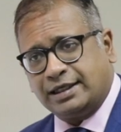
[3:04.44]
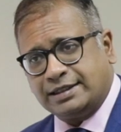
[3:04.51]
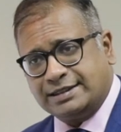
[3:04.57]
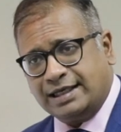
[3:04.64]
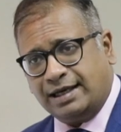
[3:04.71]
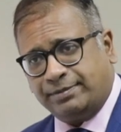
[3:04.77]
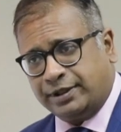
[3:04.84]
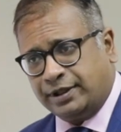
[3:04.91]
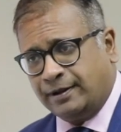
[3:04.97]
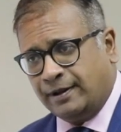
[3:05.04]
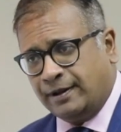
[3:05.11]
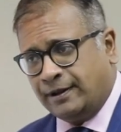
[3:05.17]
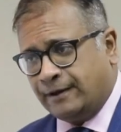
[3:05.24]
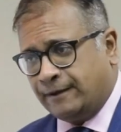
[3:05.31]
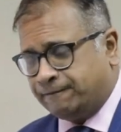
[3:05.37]
concept,
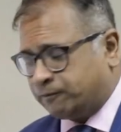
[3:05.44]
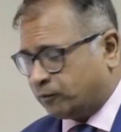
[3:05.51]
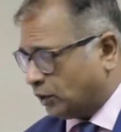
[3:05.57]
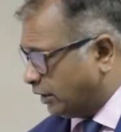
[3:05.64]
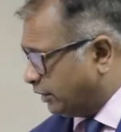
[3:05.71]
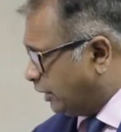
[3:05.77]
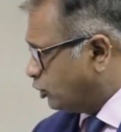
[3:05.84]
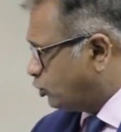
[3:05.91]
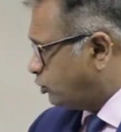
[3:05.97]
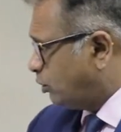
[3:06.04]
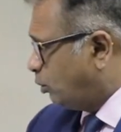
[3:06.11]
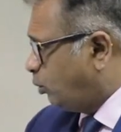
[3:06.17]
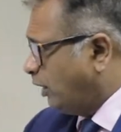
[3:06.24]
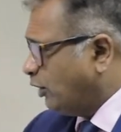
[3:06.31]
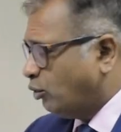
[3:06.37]
there's
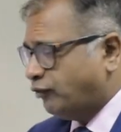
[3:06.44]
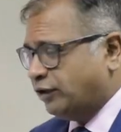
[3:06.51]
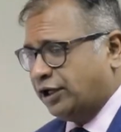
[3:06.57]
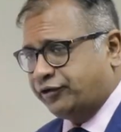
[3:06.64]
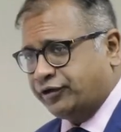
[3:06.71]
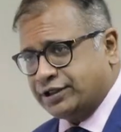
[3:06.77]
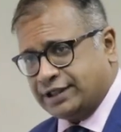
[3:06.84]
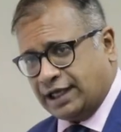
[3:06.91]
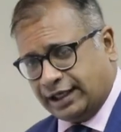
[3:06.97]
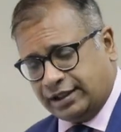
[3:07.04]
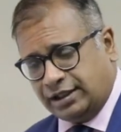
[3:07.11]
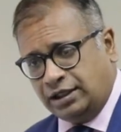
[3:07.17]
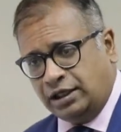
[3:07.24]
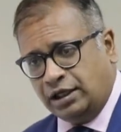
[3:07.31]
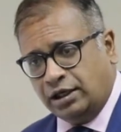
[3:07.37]
one ovulatory
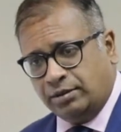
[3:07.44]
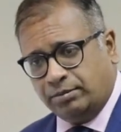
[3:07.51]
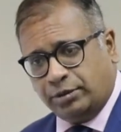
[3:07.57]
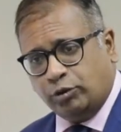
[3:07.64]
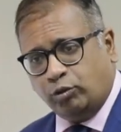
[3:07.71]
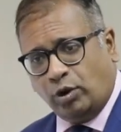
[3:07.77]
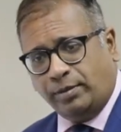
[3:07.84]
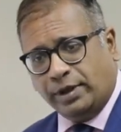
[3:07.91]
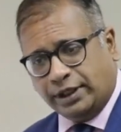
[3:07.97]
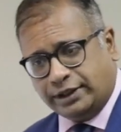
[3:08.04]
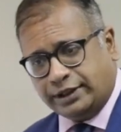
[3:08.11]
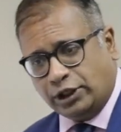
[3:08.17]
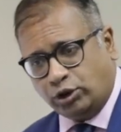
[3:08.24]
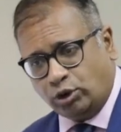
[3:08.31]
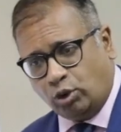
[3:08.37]
cycle, but women
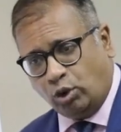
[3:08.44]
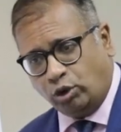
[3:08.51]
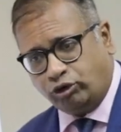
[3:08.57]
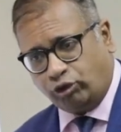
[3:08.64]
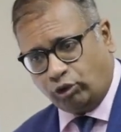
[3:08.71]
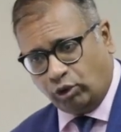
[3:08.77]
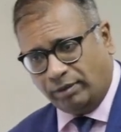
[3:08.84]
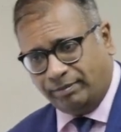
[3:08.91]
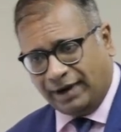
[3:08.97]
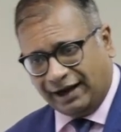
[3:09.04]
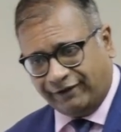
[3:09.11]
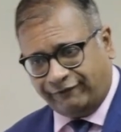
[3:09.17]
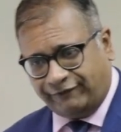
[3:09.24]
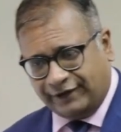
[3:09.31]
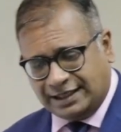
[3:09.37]
tend to go through a
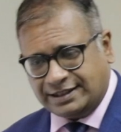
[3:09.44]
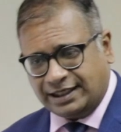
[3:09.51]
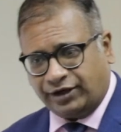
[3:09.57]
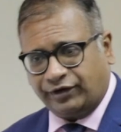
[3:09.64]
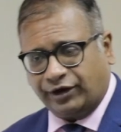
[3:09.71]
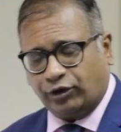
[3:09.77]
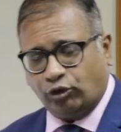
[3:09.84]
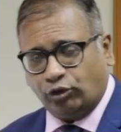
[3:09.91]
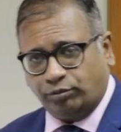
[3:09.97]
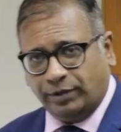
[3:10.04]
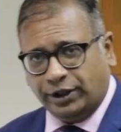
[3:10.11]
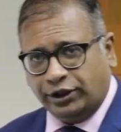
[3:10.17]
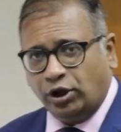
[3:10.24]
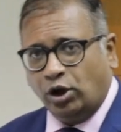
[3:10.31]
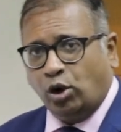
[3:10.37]
biphasic
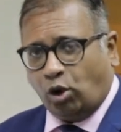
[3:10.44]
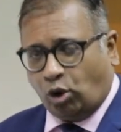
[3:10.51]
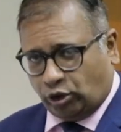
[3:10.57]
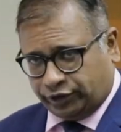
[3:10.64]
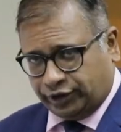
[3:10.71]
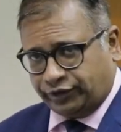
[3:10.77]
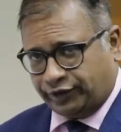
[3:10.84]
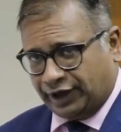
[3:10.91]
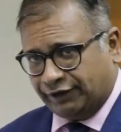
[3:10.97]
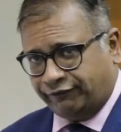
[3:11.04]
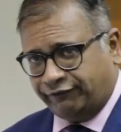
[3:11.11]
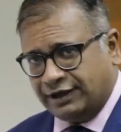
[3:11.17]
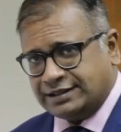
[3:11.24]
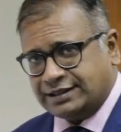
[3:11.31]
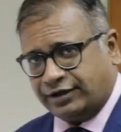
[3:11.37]
recruitment or a
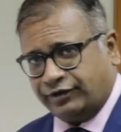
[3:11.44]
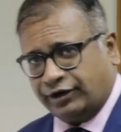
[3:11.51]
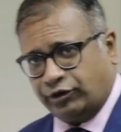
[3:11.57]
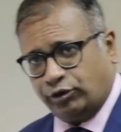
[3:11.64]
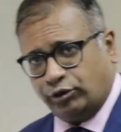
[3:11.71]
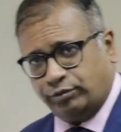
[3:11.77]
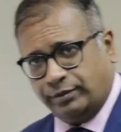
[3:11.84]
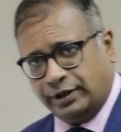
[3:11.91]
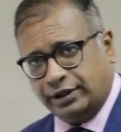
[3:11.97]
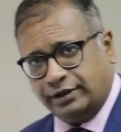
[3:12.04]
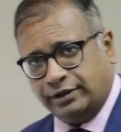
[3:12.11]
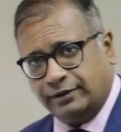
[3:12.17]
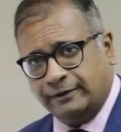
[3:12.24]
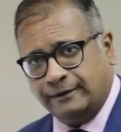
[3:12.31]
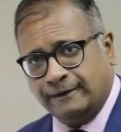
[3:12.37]
triphasic recruitment.
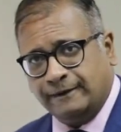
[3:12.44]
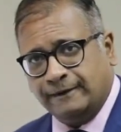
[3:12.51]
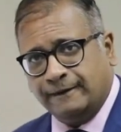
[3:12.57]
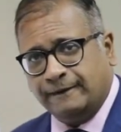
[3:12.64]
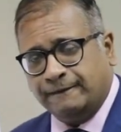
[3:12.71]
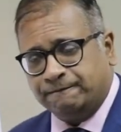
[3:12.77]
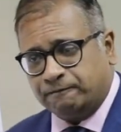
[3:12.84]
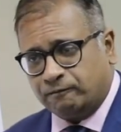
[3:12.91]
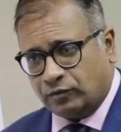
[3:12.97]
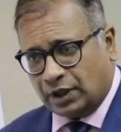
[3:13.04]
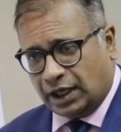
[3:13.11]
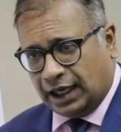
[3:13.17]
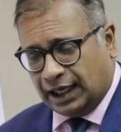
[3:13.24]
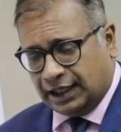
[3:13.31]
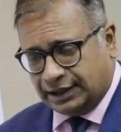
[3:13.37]

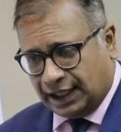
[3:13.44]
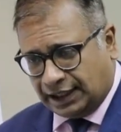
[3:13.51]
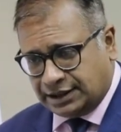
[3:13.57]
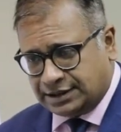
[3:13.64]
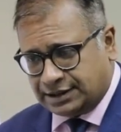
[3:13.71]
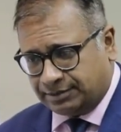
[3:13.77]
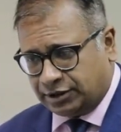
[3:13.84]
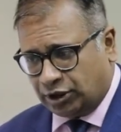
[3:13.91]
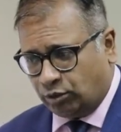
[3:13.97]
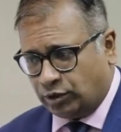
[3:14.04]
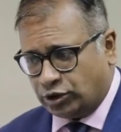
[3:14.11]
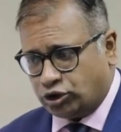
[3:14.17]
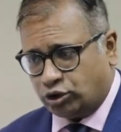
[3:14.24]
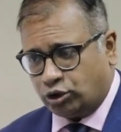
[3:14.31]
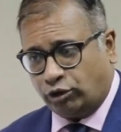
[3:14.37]
And that is something
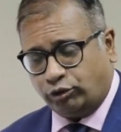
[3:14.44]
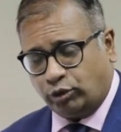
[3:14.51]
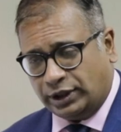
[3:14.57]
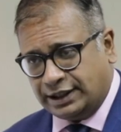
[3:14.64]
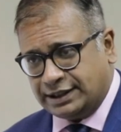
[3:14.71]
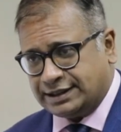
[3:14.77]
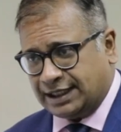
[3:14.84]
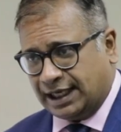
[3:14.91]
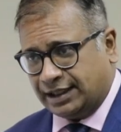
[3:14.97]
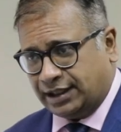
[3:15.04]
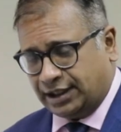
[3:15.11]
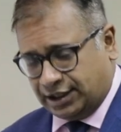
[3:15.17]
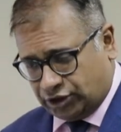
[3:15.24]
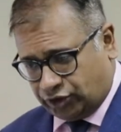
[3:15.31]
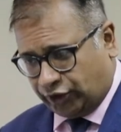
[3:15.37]
which you have to understand
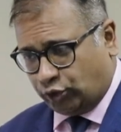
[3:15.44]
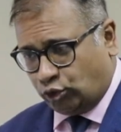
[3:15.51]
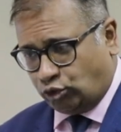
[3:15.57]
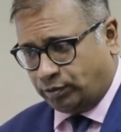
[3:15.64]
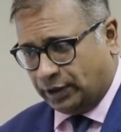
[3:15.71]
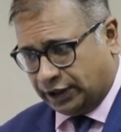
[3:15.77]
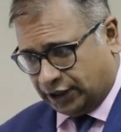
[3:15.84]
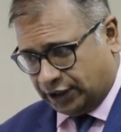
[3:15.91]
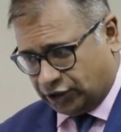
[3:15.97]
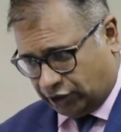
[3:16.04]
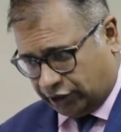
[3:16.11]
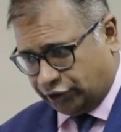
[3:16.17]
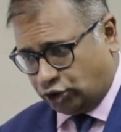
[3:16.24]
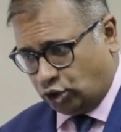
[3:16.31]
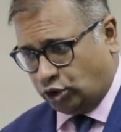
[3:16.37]
is recruitment is a
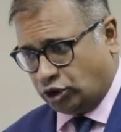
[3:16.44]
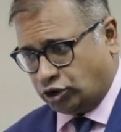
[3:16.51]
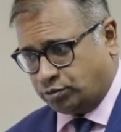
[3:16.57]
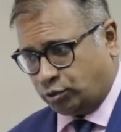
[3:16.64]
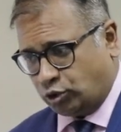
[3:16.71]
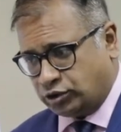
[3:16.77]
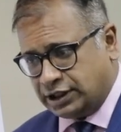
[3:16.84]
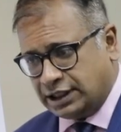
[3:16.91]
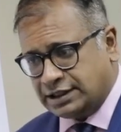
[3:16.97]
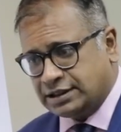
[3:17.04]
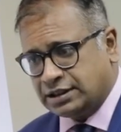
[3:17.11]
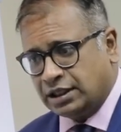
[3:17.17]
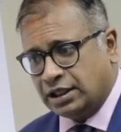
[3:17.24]
continuous process.